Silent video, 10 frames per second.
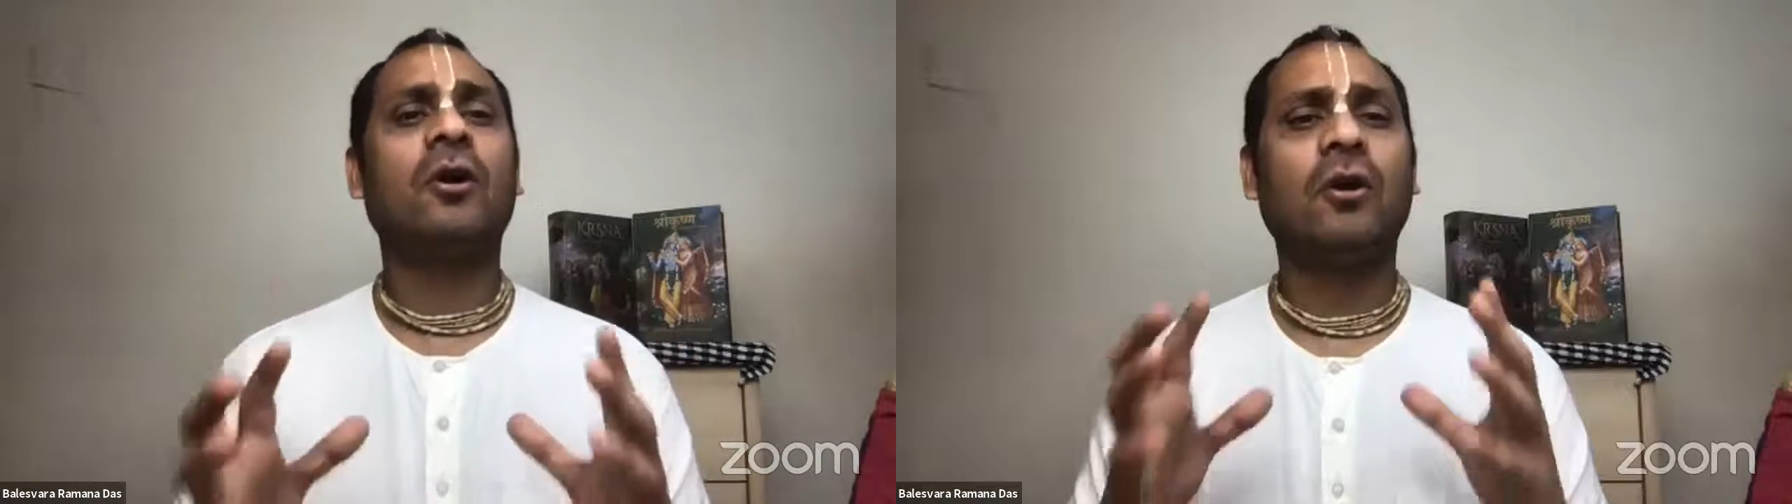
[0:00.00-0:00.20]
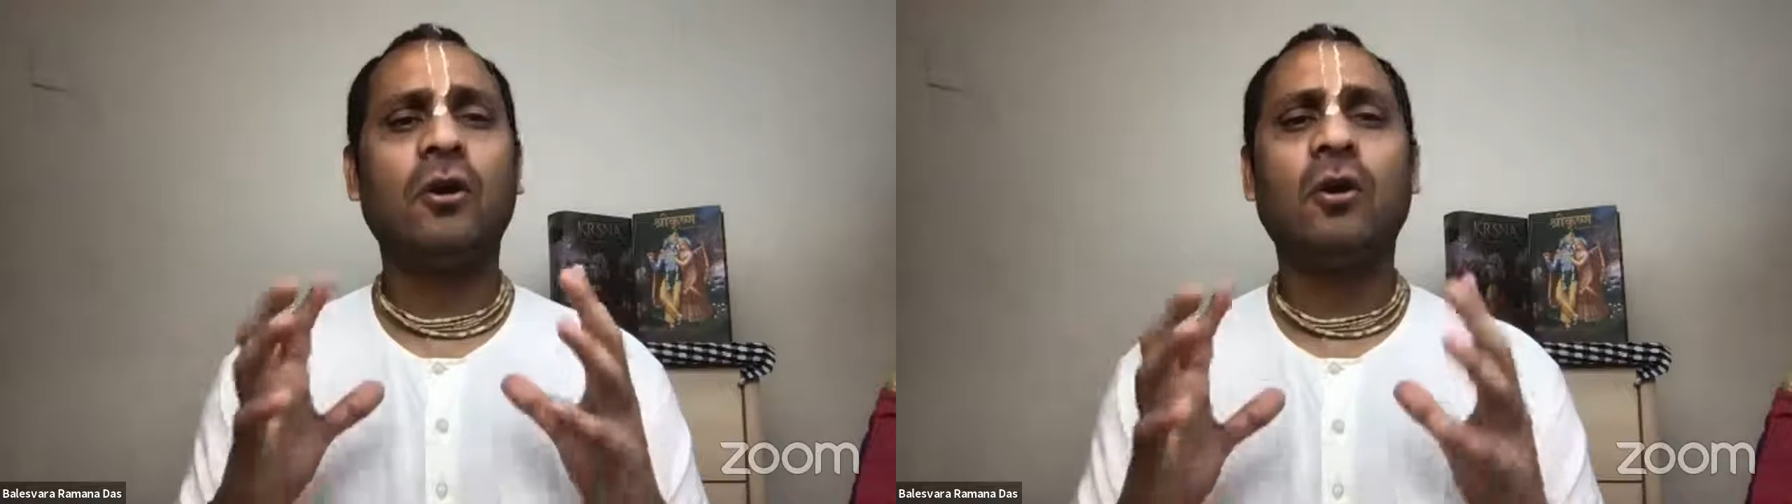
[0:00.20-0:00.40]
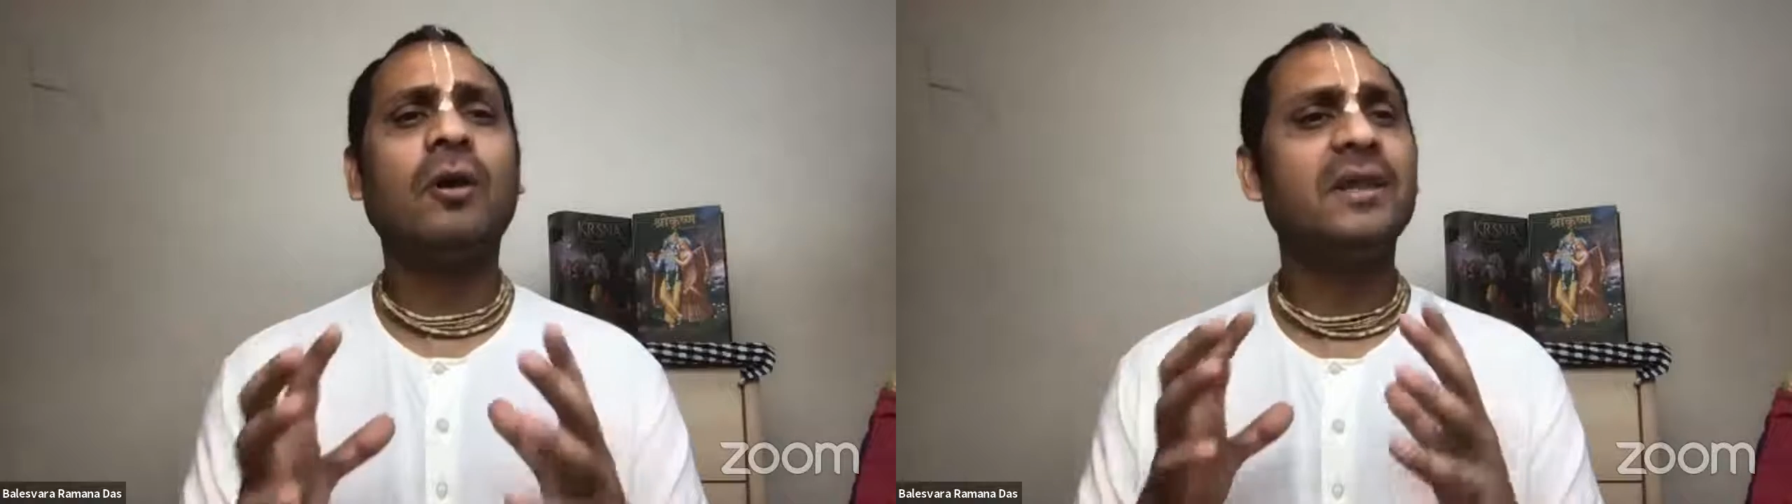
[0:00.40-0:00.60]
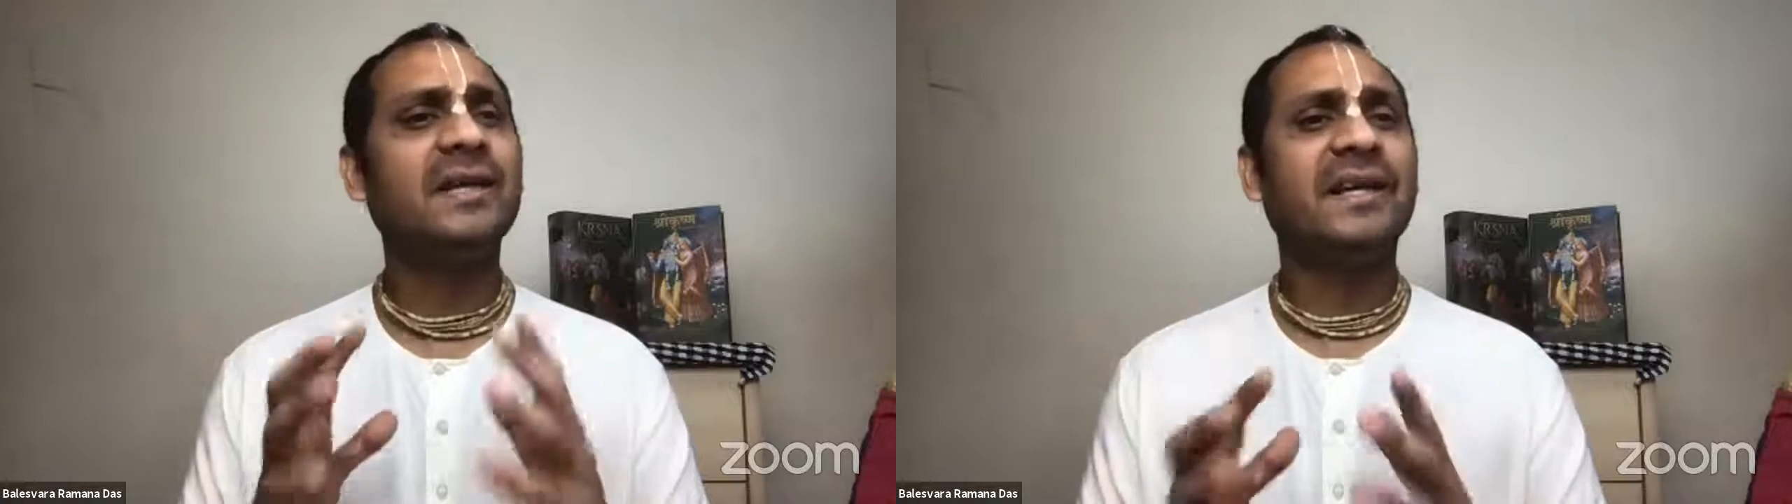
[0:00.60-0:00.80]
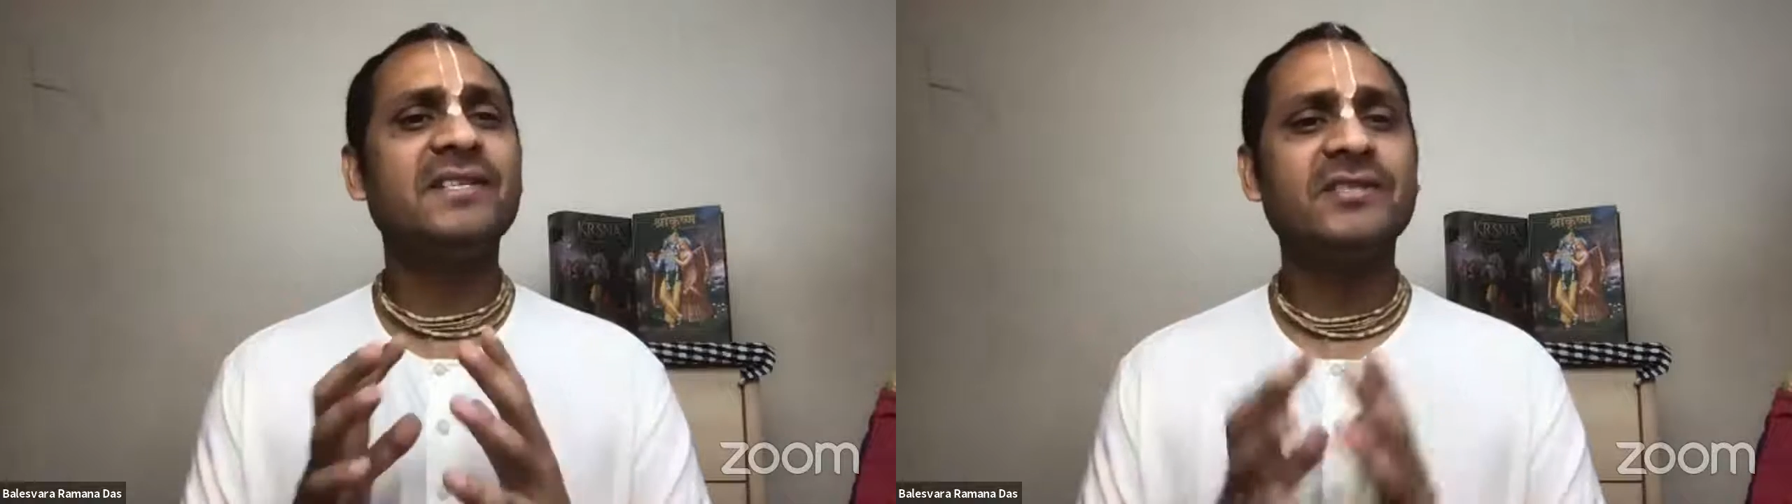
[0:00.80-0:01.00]
all the
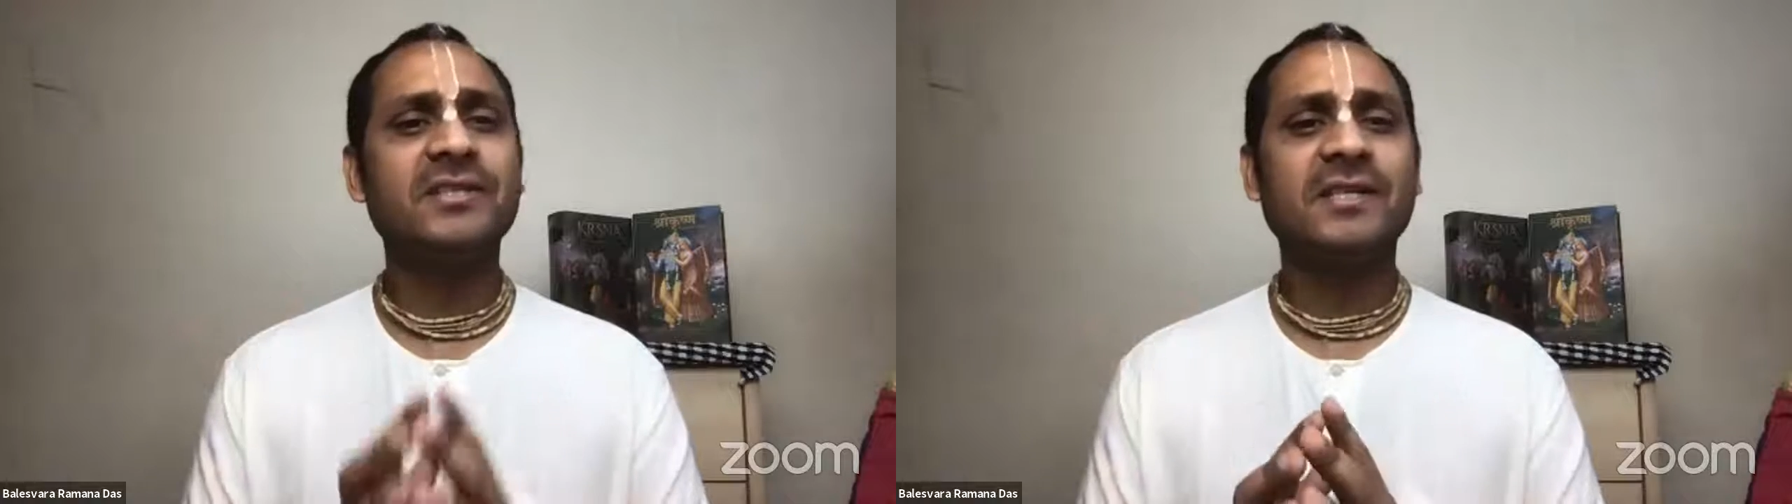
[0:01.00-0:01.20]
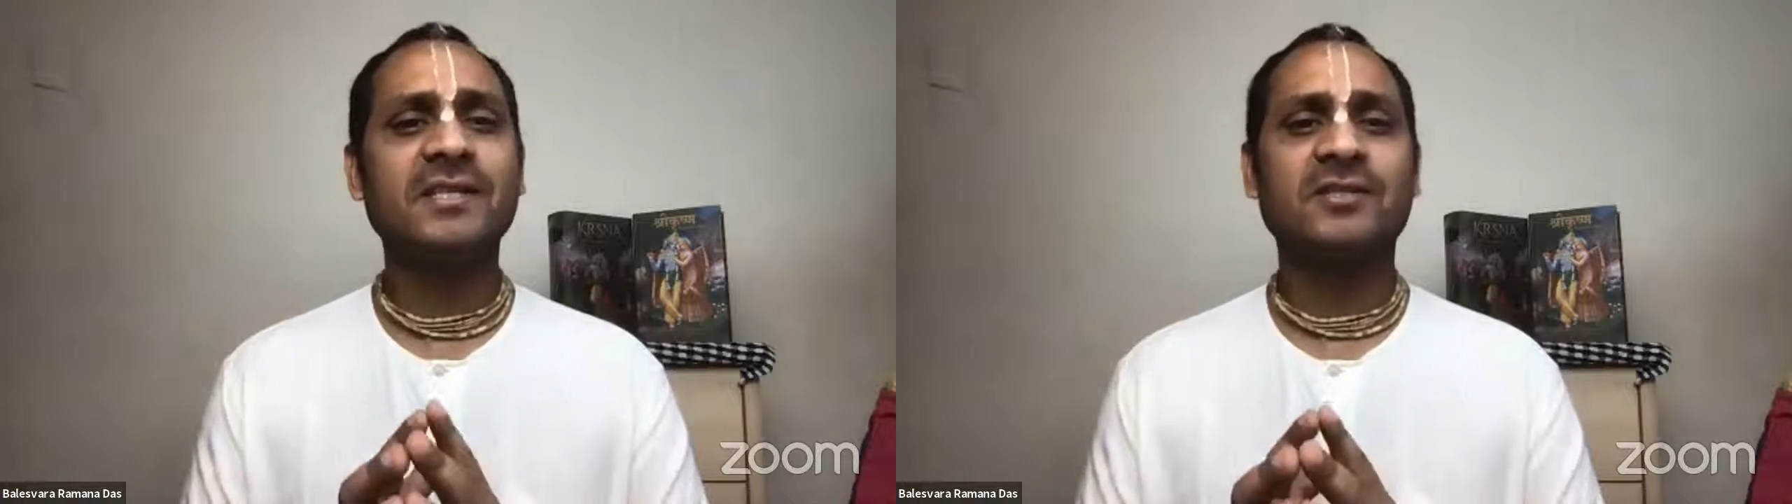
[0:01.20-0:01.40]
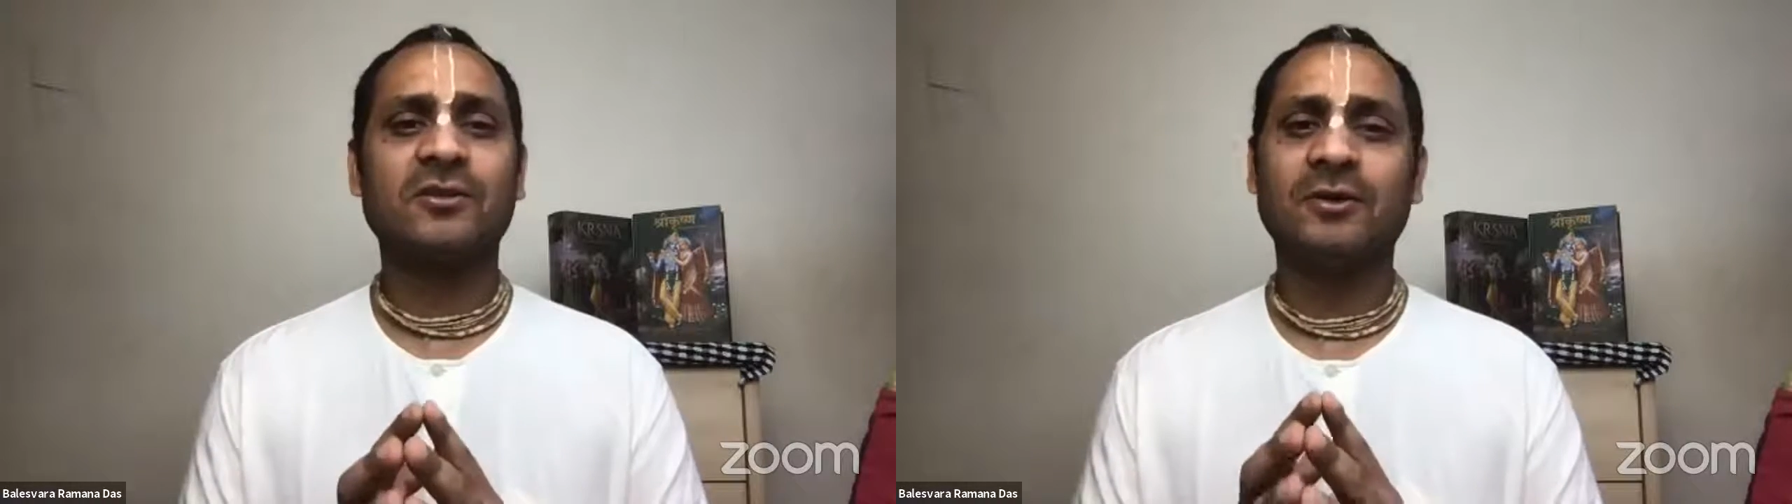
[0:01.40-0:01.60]
dangers